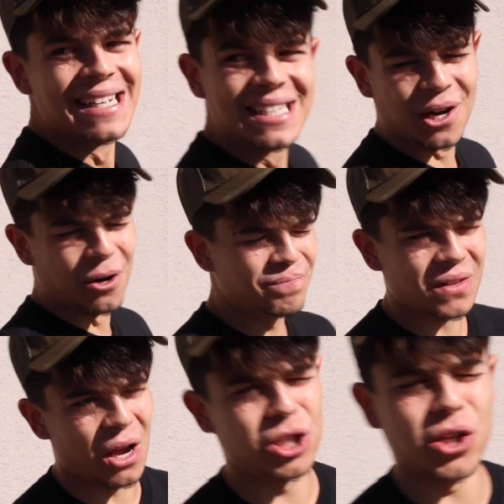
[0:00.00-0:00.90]
So
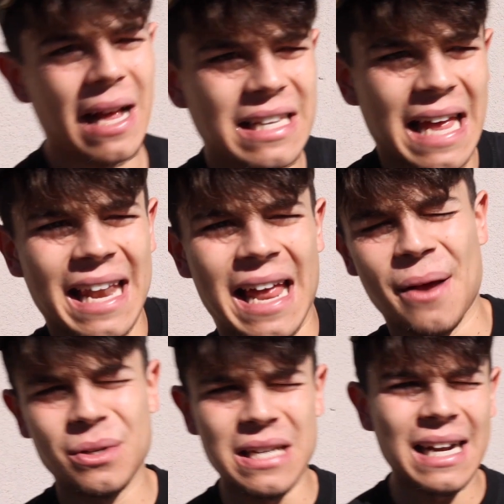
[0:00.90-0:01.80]
it was so nice, and it
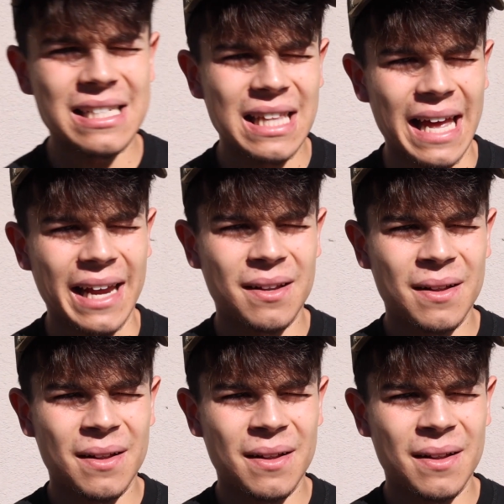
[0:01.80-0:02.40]
was honestly like,